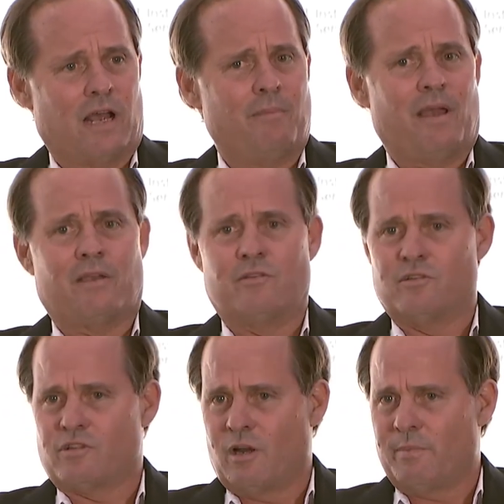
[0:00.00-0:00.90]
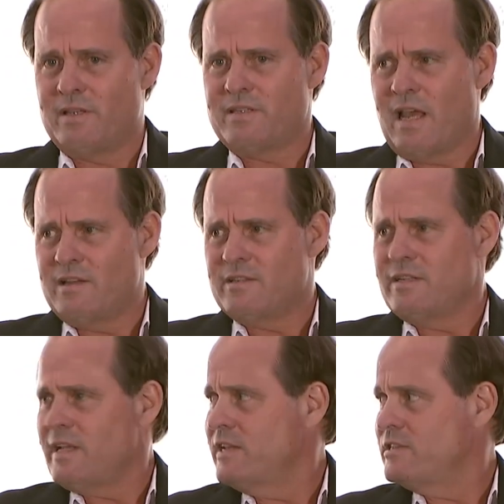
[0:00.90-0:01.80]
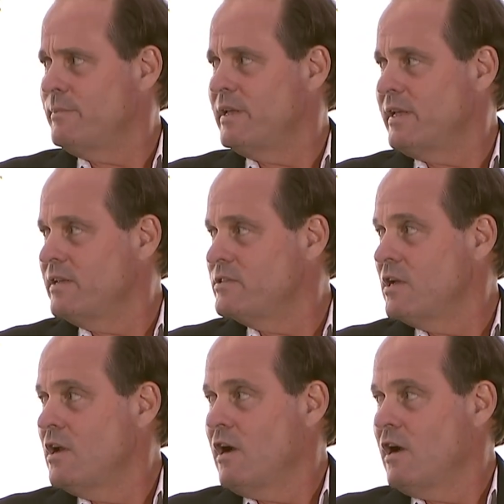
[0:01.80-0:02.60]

I bet you there's going to be tens and tens of billions